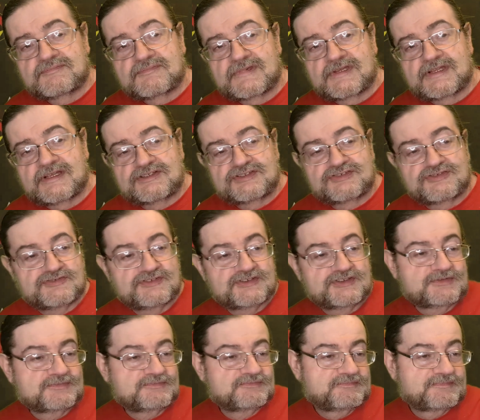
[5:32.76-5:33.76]
Yeah, so
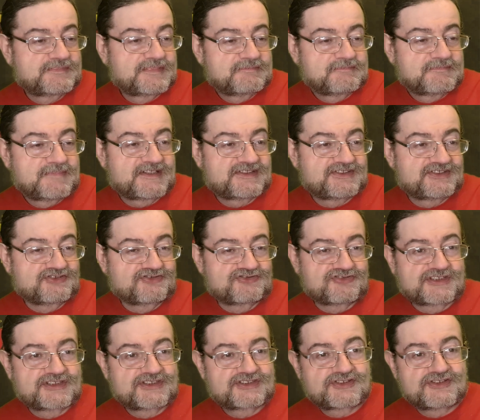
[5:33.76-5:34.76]
the plastic
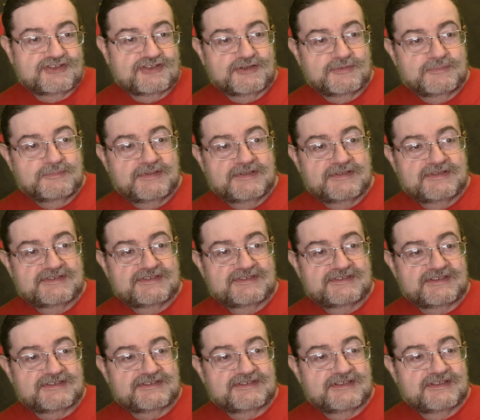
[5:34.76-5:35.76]
drinks cup
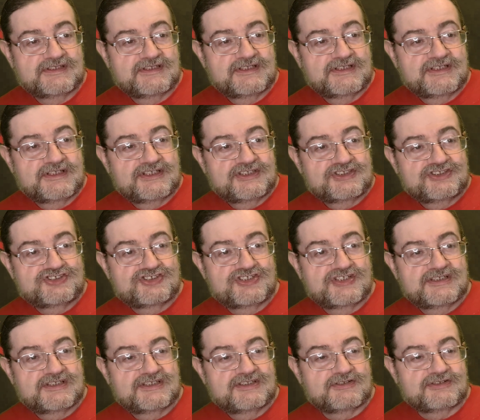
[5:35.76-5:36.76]
says, ch
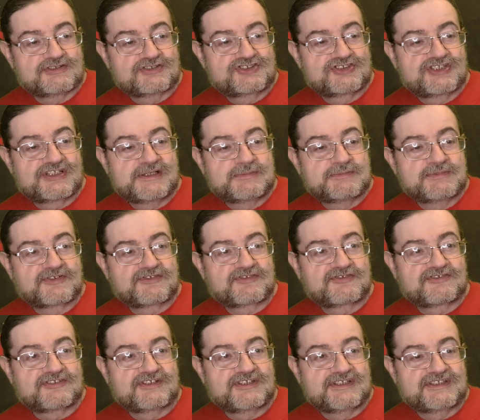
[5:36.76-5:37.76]
or Chili
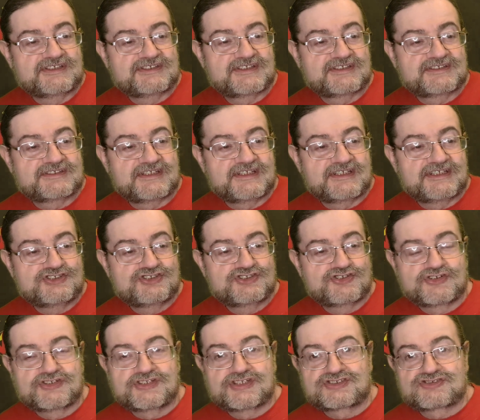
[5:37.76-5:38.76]
McFree says,
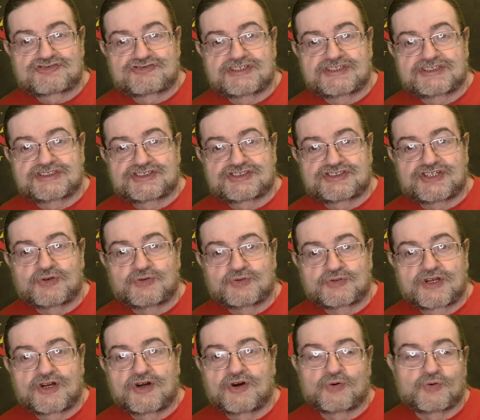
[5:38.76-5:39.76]
enjoy this drink stone
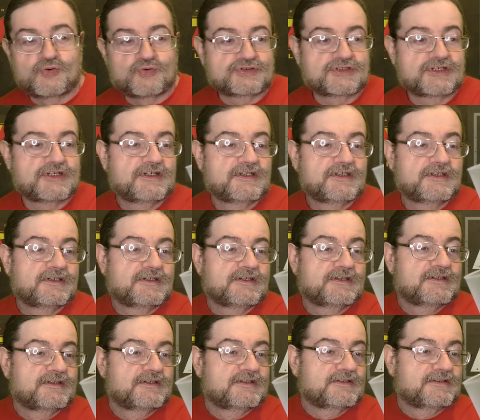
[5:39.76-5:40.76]
cold.
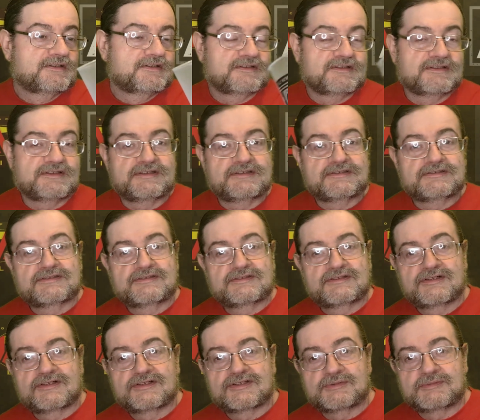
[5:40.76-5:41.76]
And
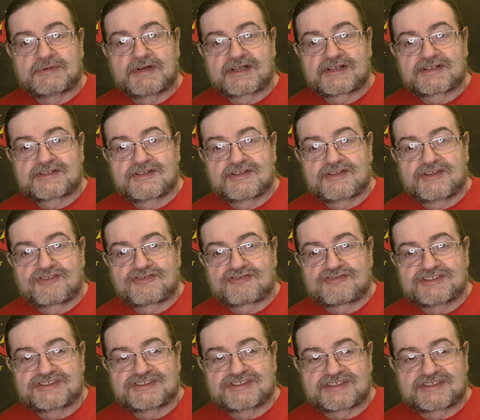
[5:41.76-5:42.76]
on the back,
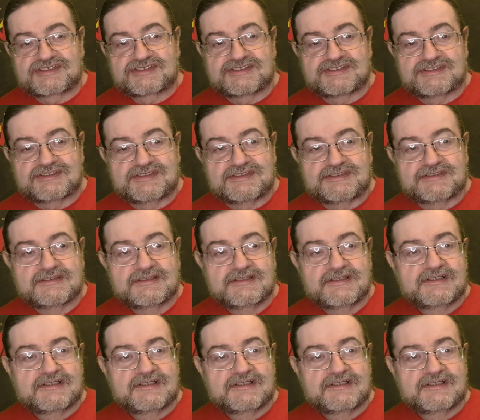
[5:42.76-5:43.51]
316.